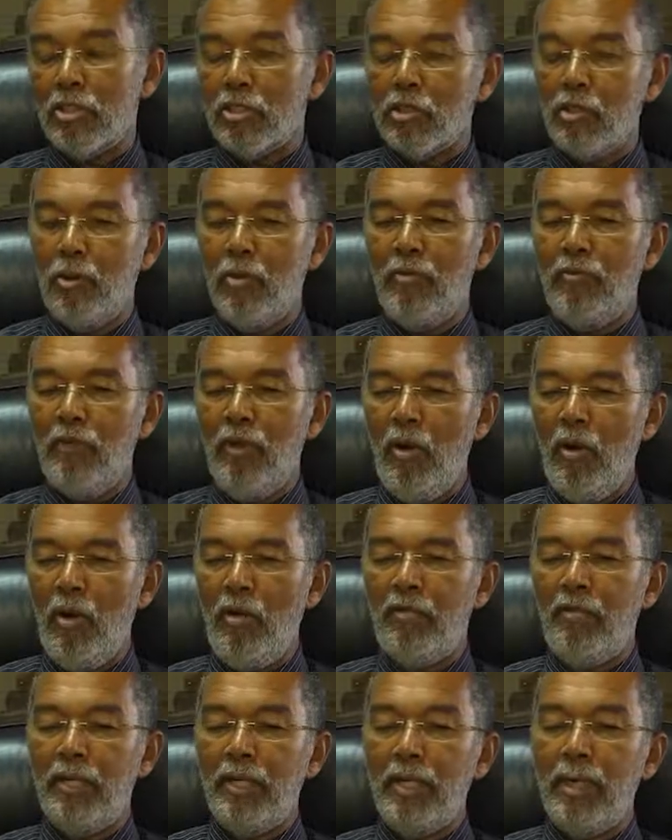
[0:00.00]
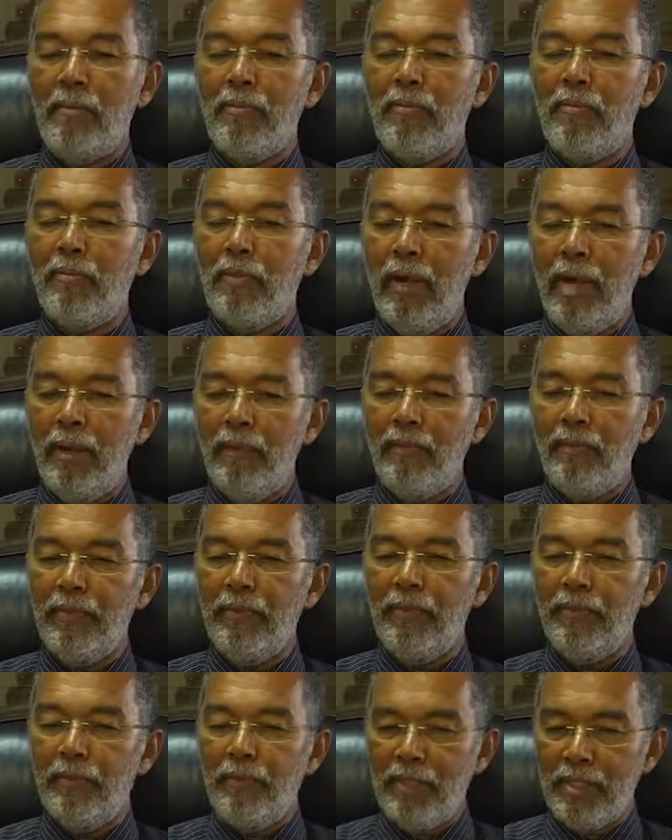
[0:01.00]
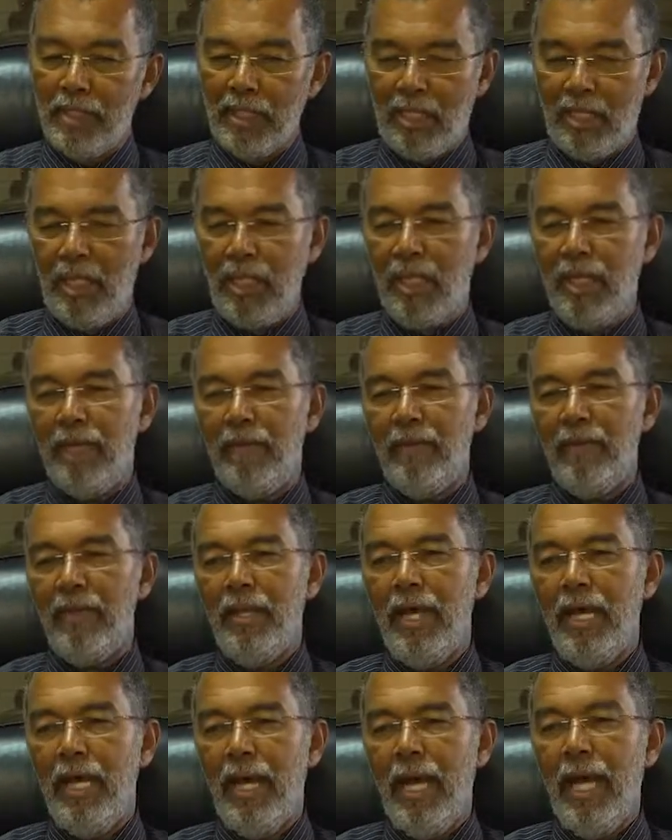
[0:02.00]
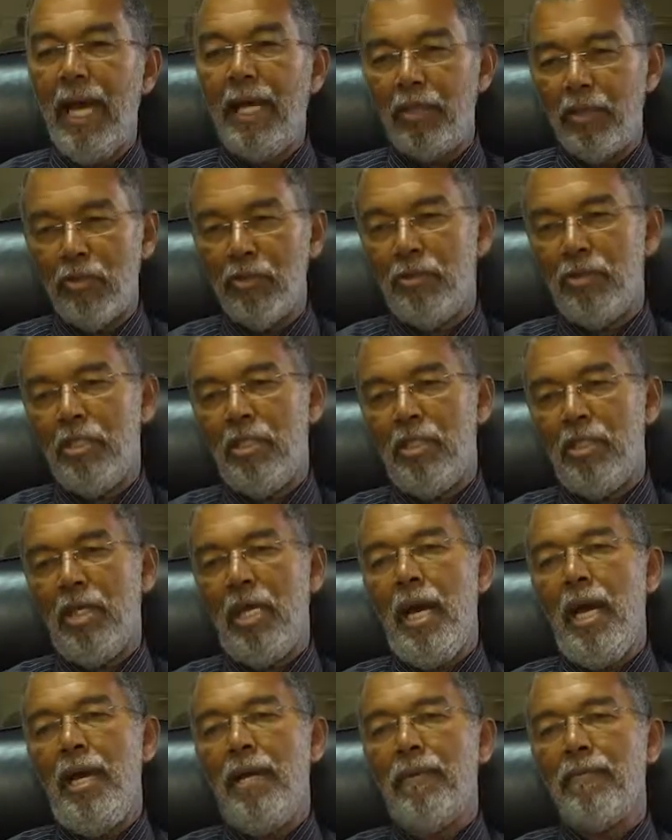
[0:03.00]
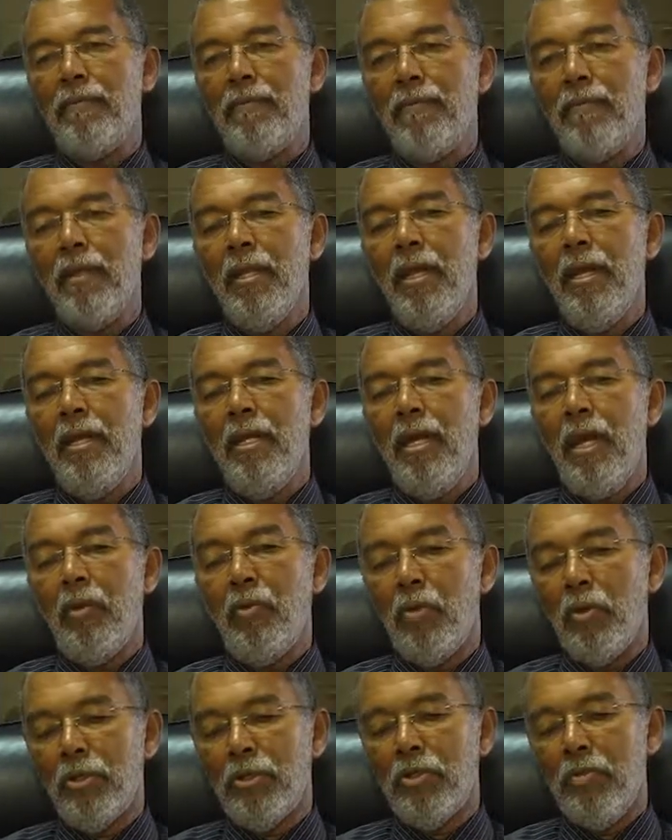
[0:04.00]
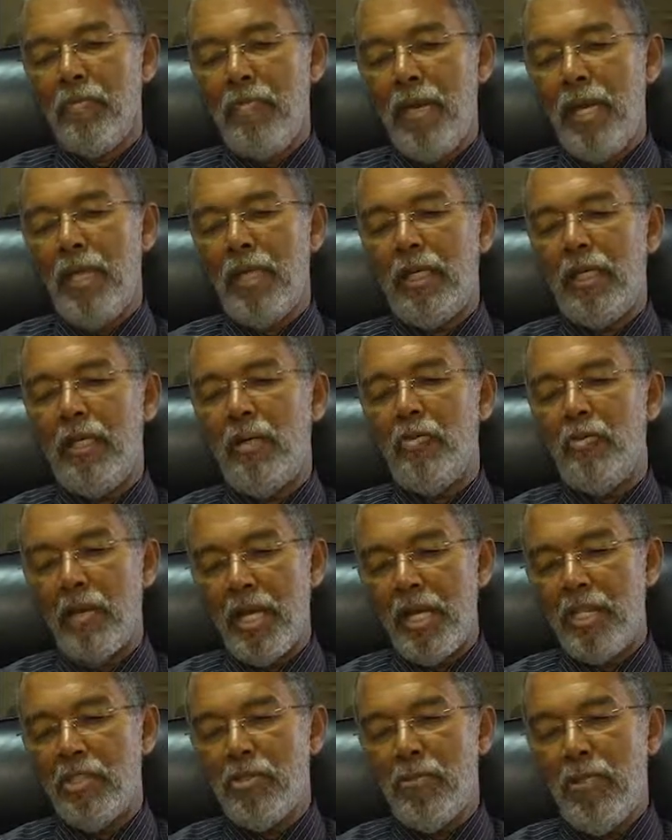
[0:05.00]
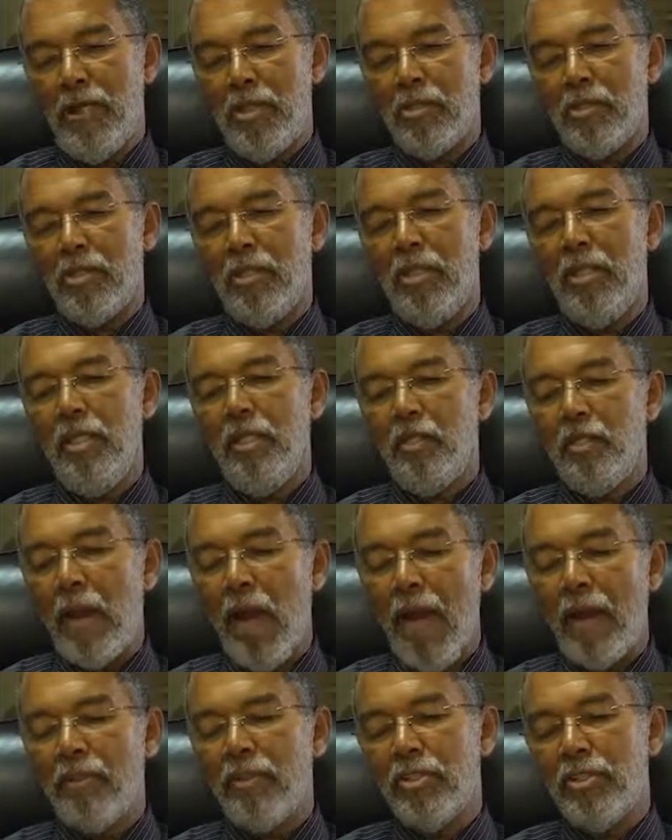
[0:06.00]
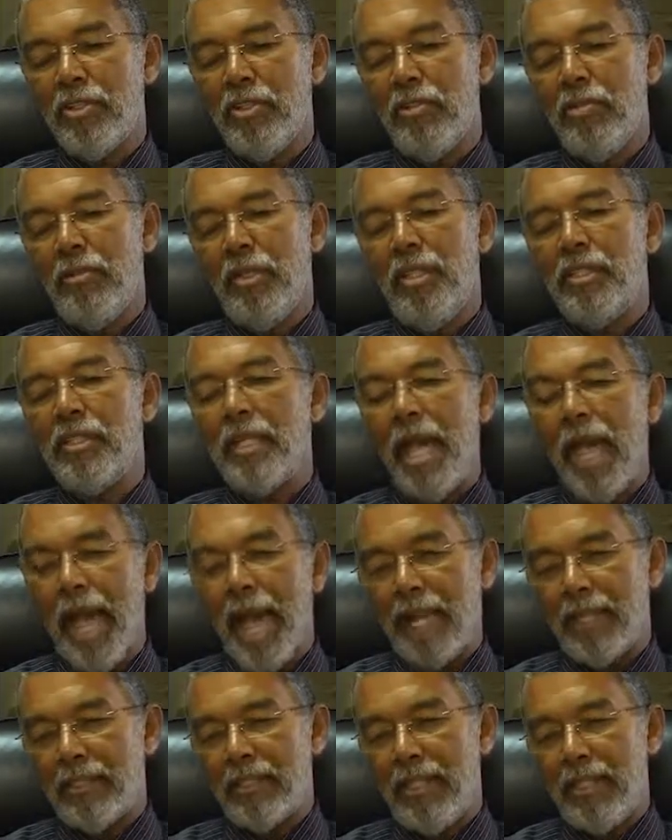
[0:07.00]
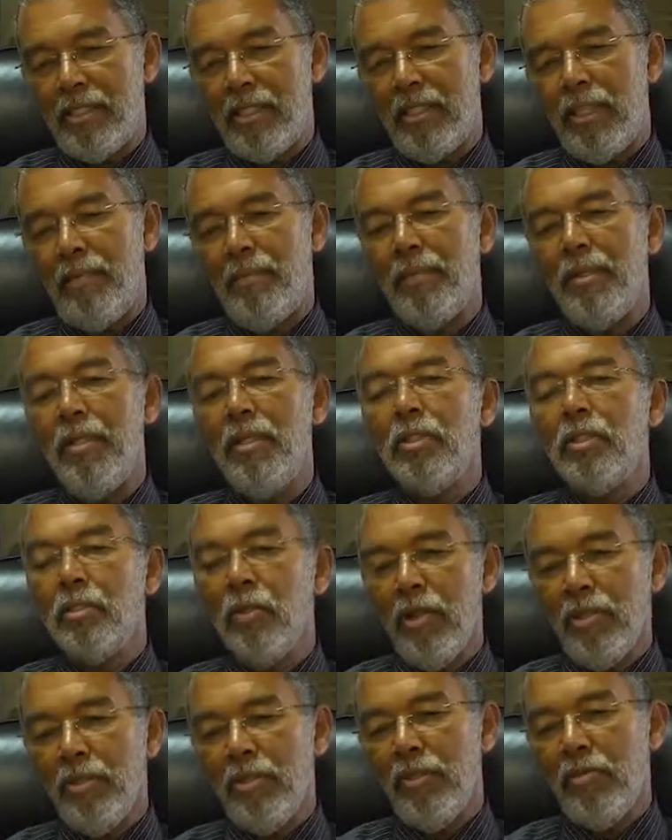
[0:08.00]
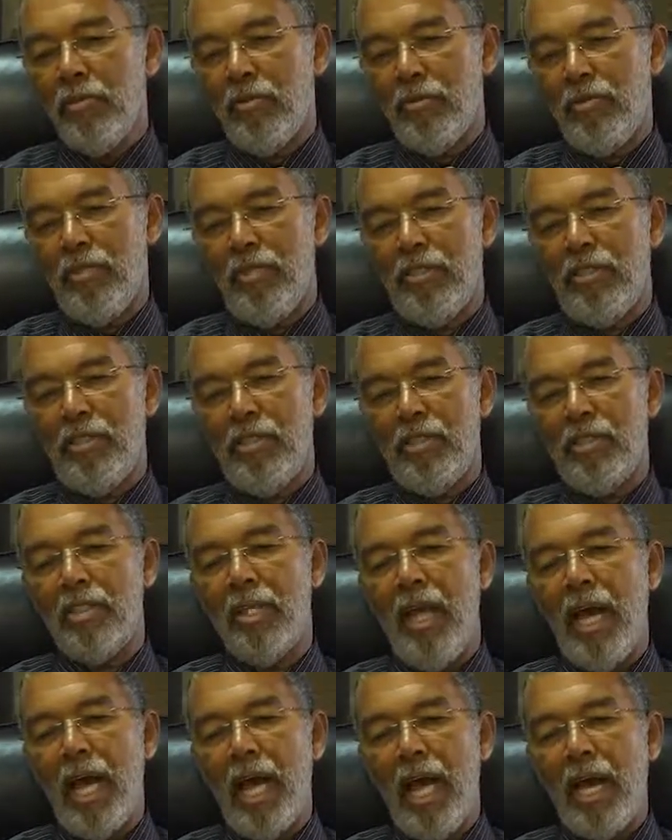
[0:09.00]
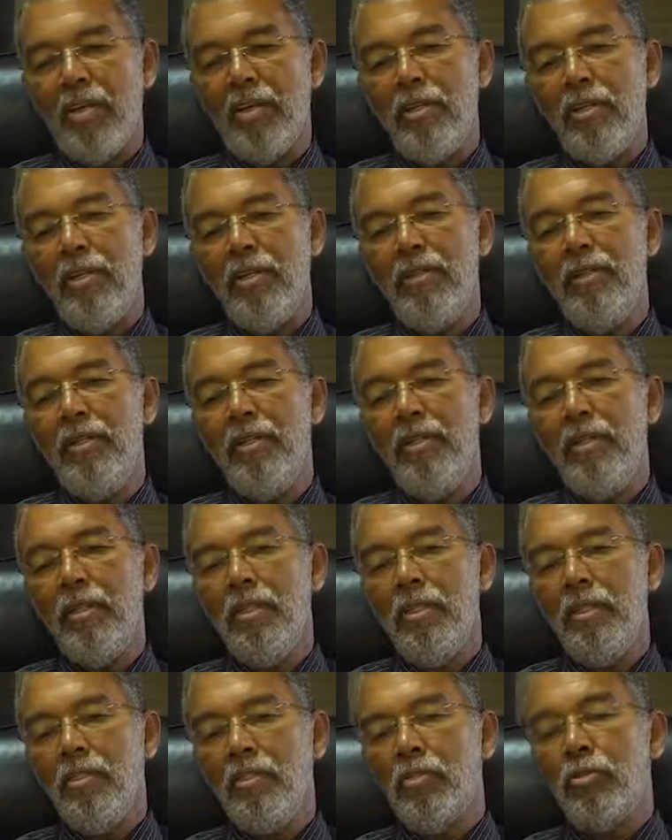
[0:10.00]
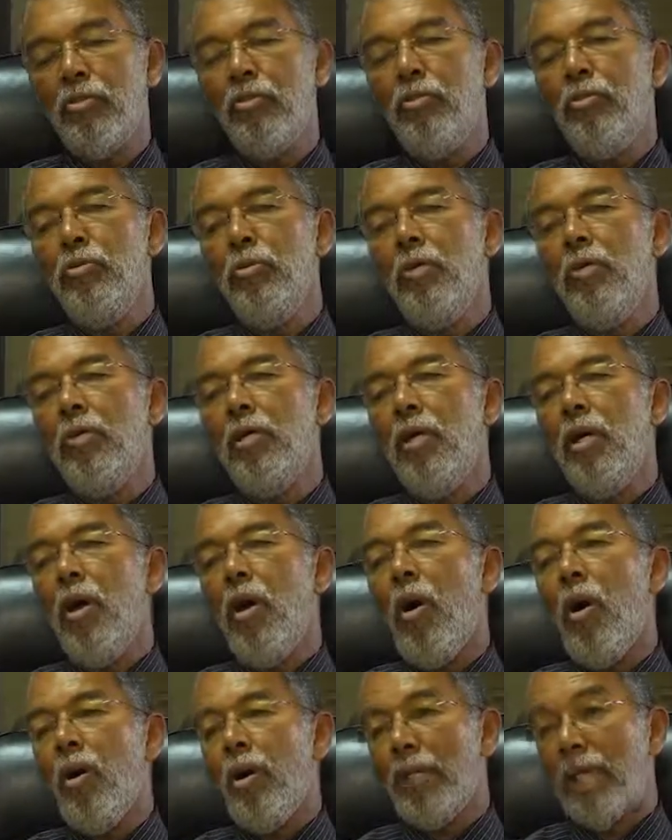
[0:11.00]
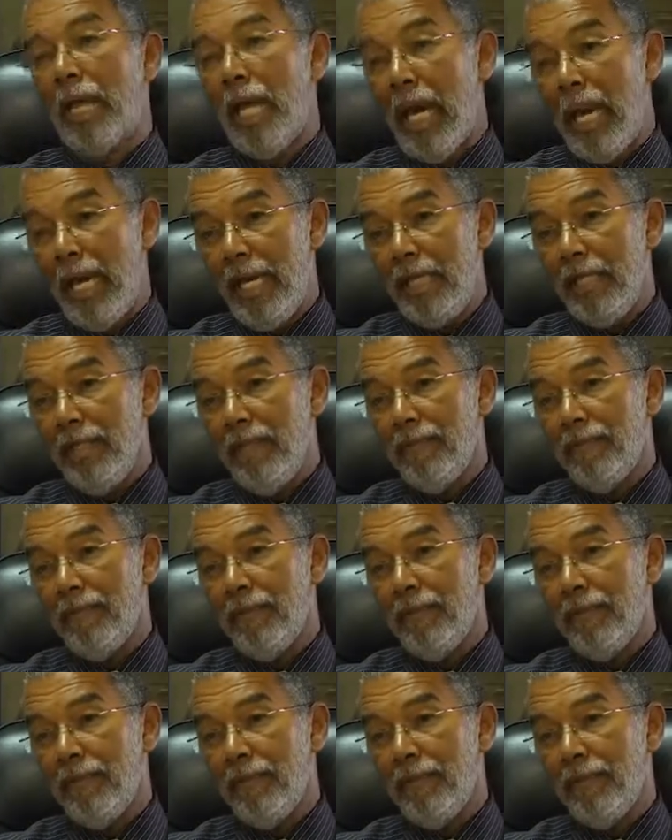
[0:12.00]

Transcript: scope for offering them physically, at UCCI. I want to make arrangements to have our students access them to other universities, either through online